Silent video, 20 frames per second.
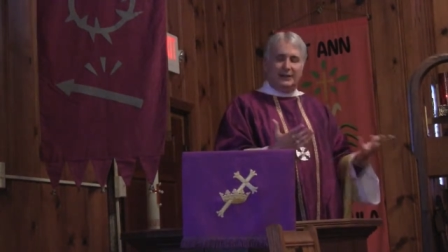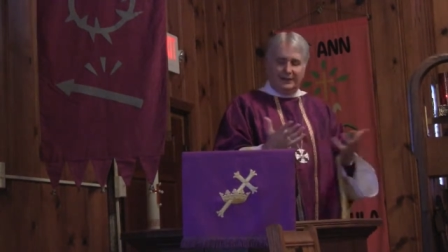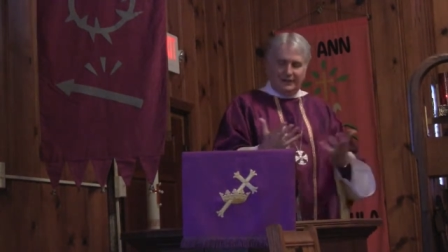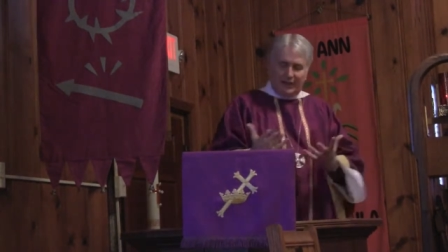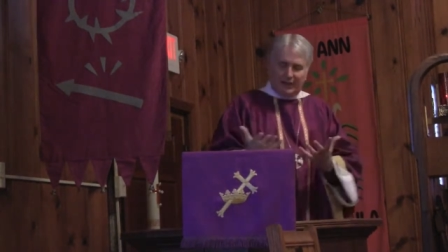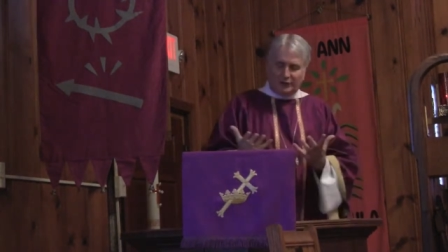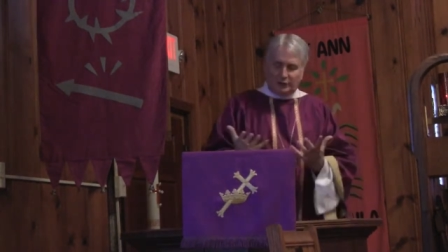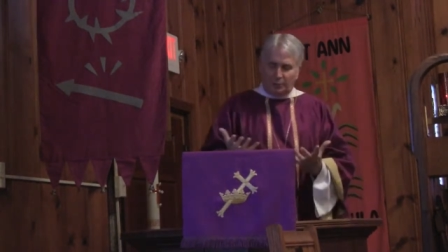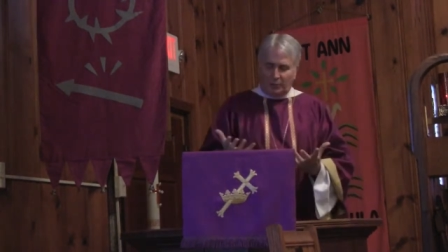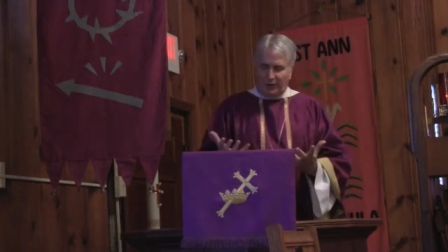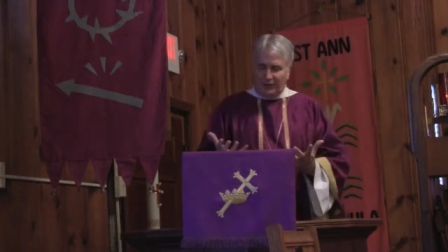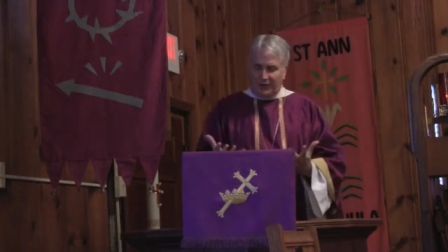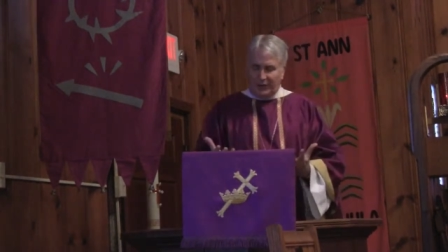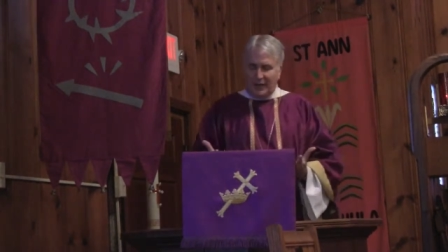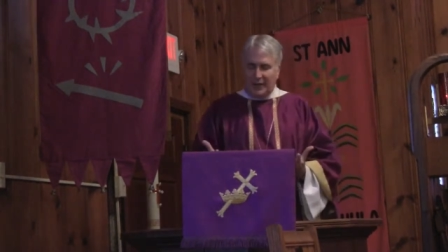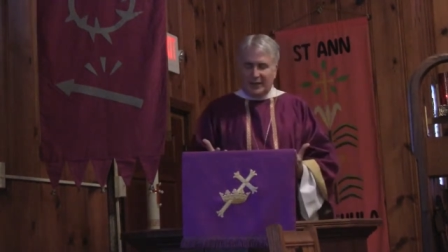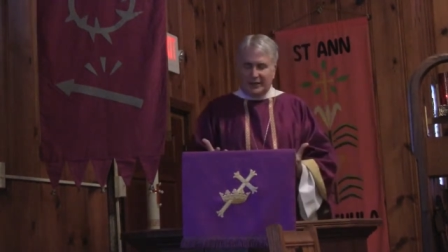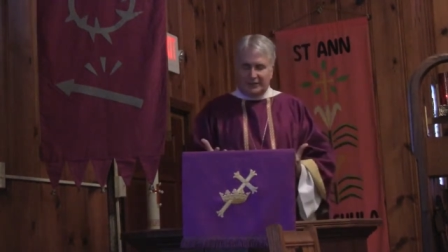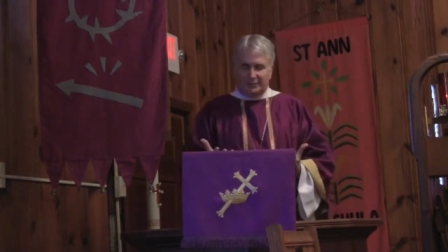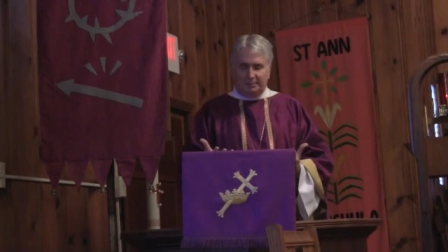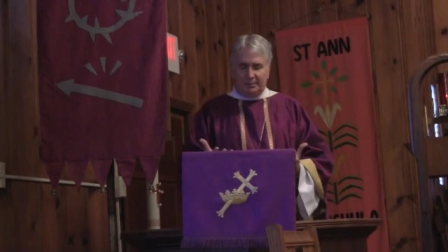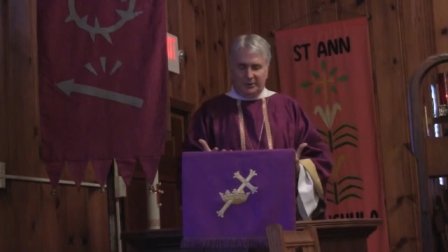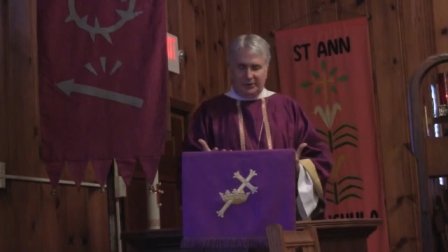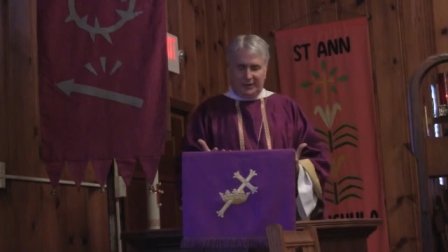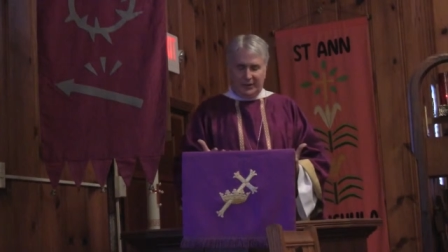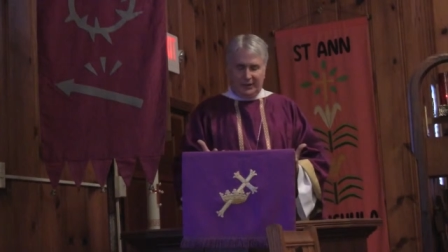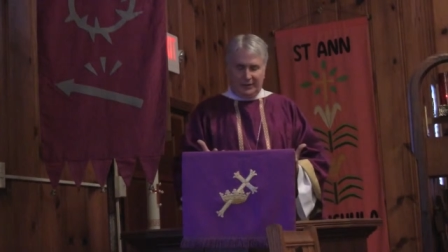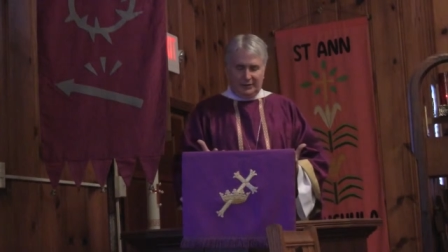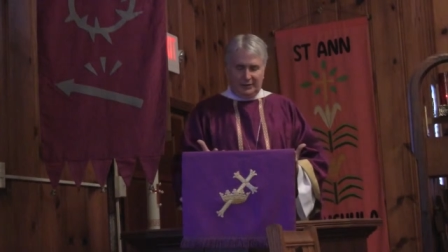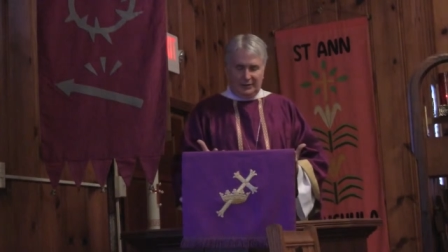That's where the gospel
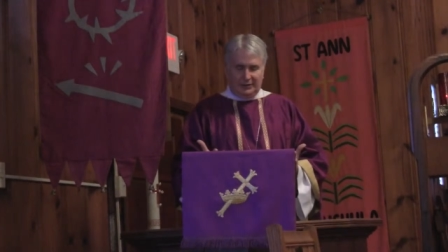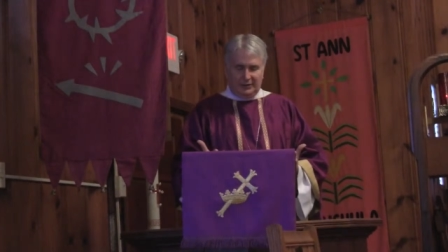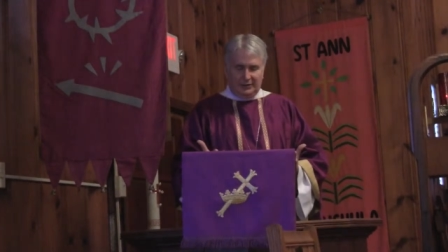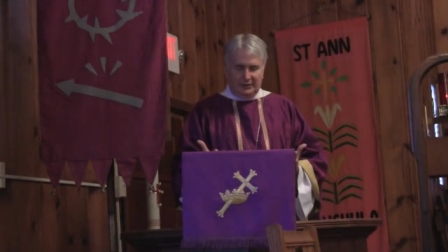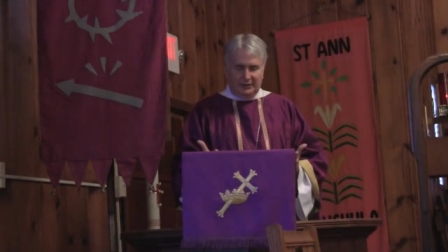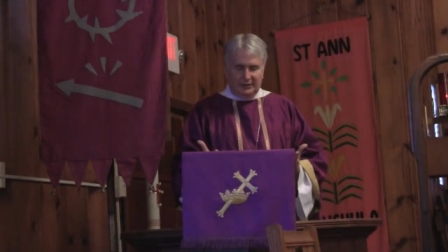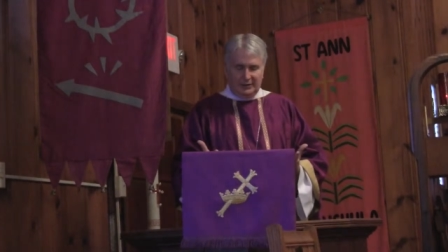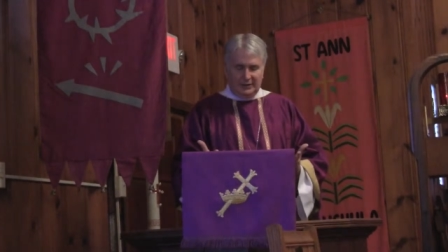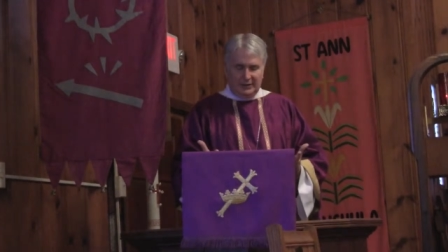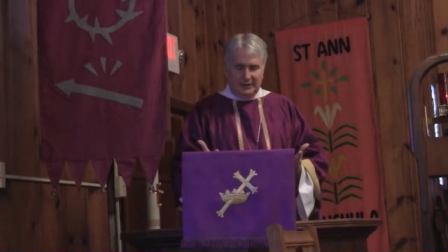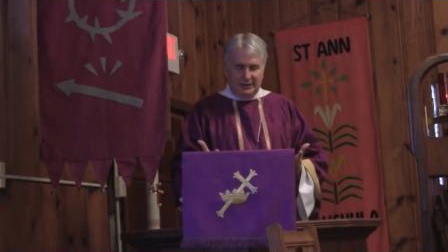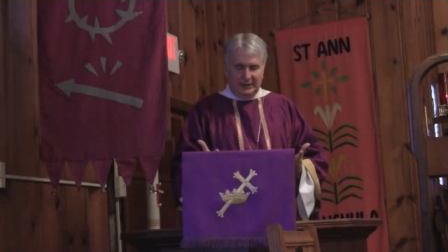takes us.